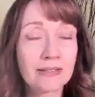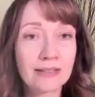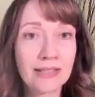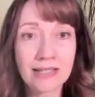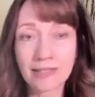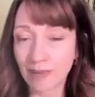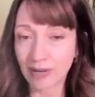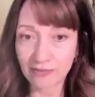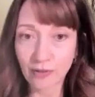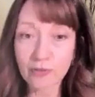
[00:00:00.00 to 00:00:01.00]
That's
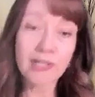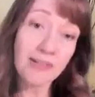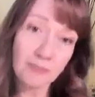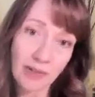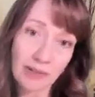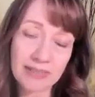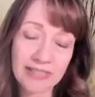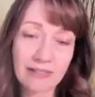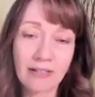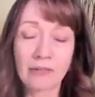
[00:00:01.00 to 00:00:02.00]
my first and
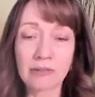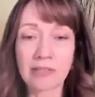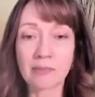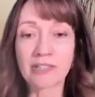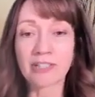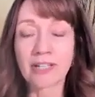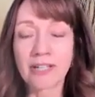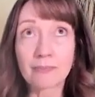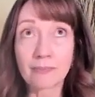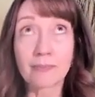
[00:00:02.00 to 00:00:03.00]
probably only book.
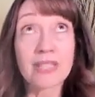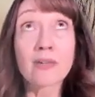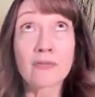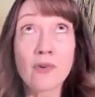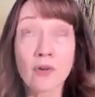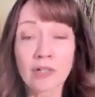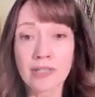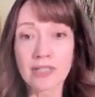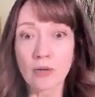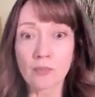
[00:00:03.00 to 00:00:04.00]
But therefore,
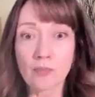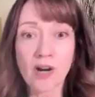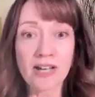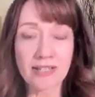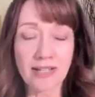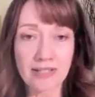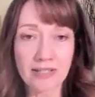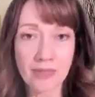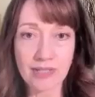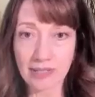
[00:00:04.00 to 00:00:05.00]
this whole process
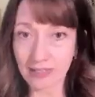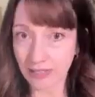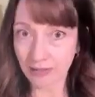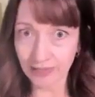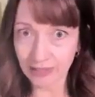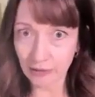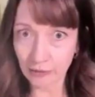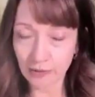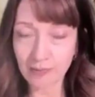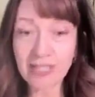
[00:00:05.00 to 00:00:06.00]
was entirely new
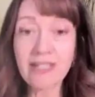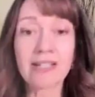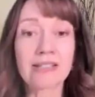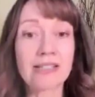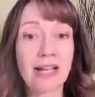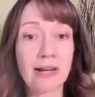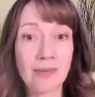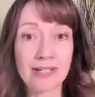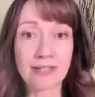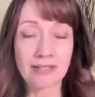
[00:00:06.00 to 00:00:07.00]
to me. And I
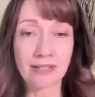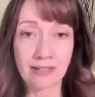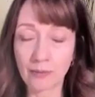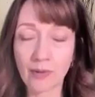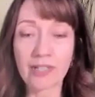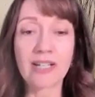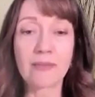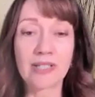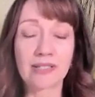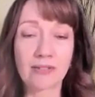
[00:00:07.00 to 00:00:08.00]
was working
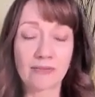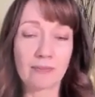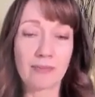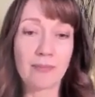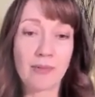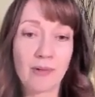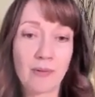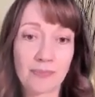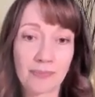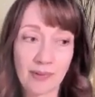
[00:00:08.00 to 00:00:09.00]
with different
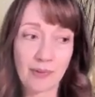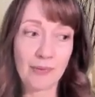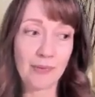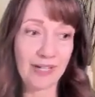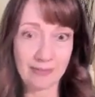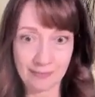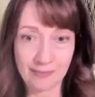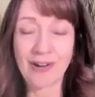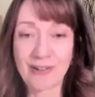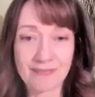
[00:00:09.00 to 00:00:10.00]
people who were
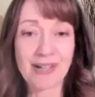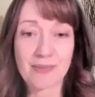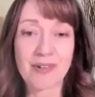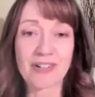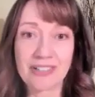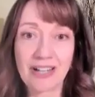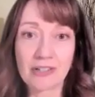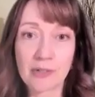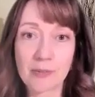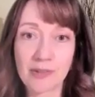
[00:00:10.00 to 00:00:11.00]
much more
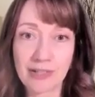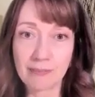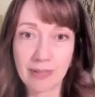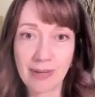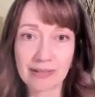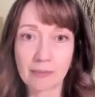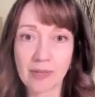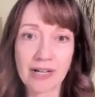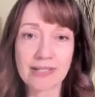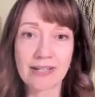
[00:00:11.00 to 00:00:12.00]
knowledgeable than me about the
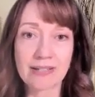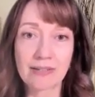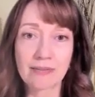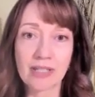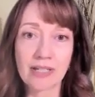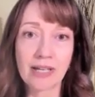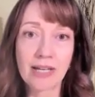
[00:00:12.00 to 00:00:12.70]
process and everything.